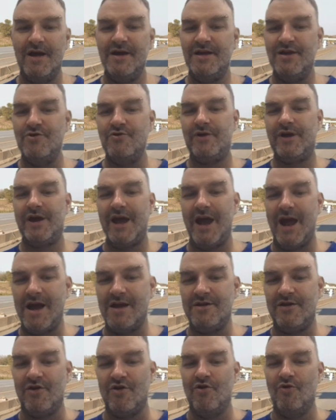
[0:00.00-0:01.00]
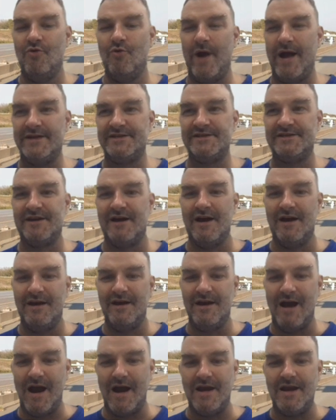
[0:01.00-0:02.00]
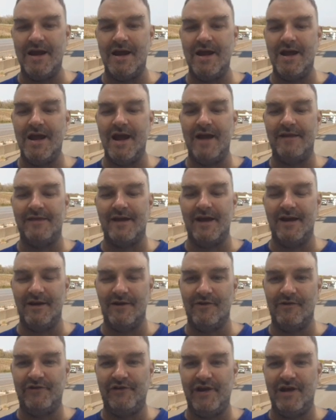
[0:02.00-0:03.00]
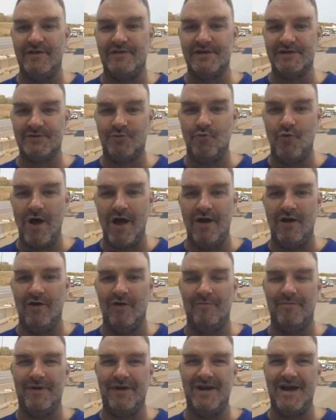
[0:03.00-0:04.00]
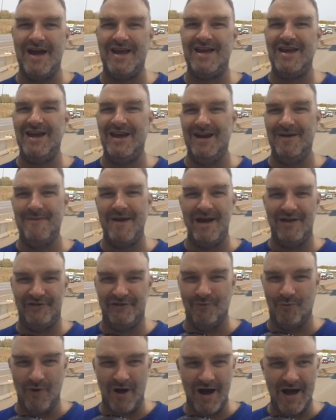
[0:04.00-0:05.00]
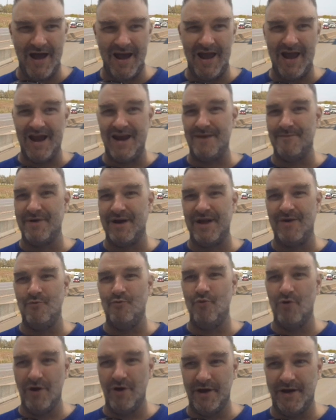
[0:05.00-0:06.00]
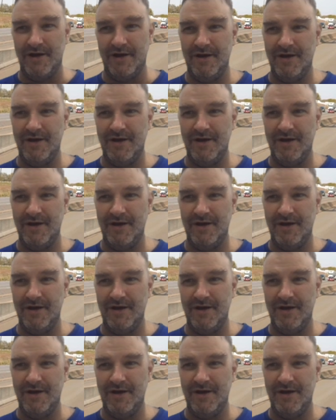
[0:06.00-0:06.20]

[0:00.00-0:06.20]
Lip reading: You can go west on 90 at that interchange as well, but I can't imagine why anybody would.